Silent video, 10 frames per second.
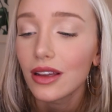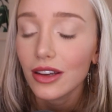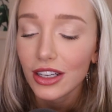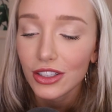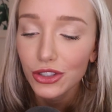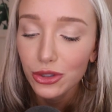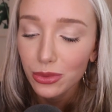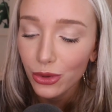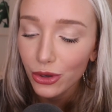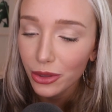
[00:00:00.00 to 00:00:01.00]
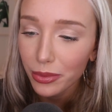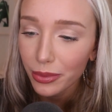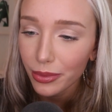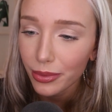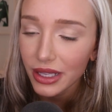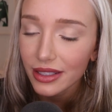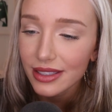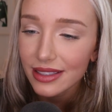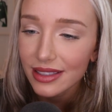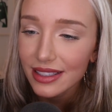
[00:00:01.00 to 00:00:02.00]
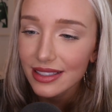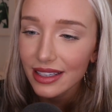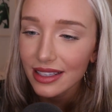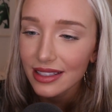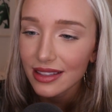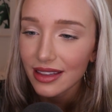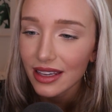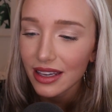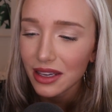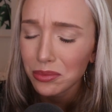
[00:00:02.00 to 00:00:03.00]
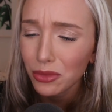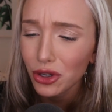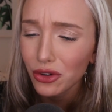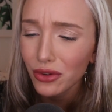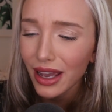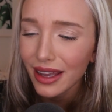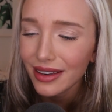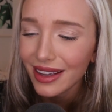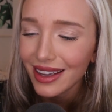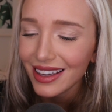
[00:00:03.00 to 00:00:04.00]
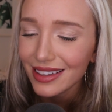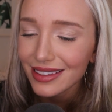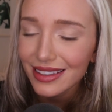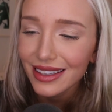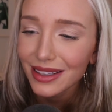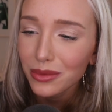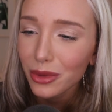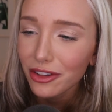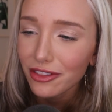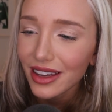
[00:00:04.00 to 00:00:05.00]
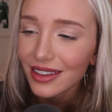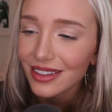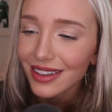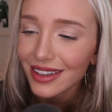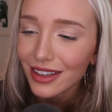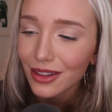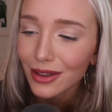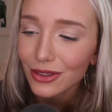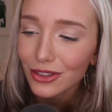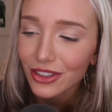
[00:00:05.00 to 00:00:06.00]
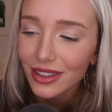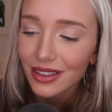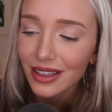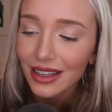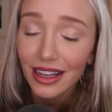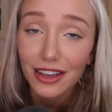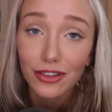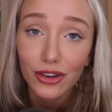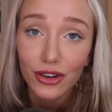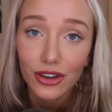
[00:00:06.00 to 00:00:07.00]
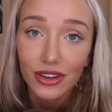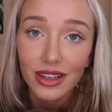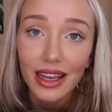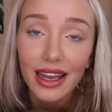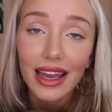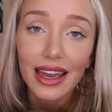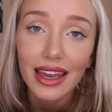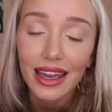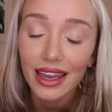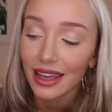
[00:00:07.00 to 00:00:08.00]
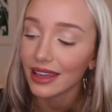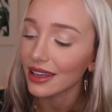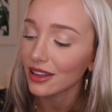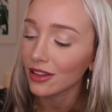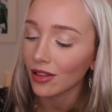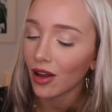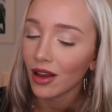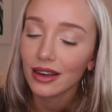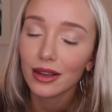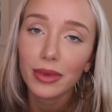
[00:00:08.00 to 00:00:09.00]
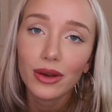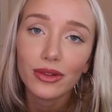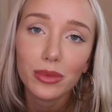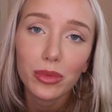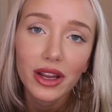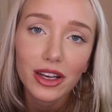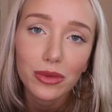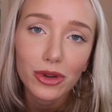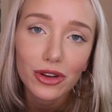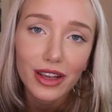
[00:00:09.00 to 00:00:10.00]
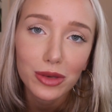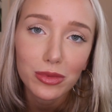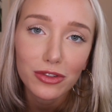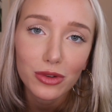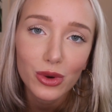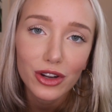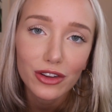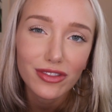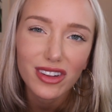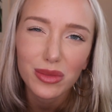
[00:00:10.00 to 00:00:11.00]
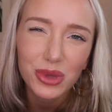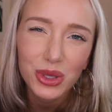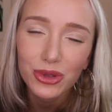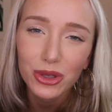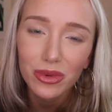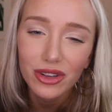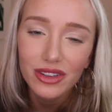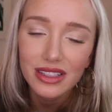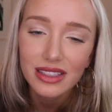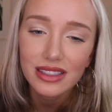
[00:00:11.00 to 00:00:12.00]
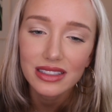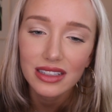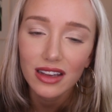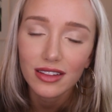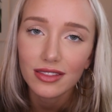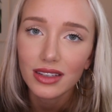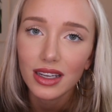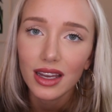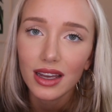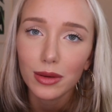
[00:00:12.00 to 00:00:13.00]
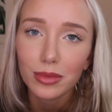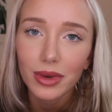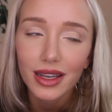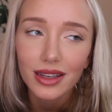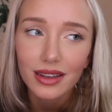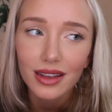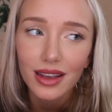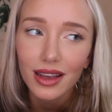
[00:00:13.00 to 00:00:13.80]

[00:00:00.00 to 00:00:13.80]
Got two more bits. This is the Murad Skin Perfecting Lotion, and I've heard a lot about the brand Murad before from YouTubers and stuff, but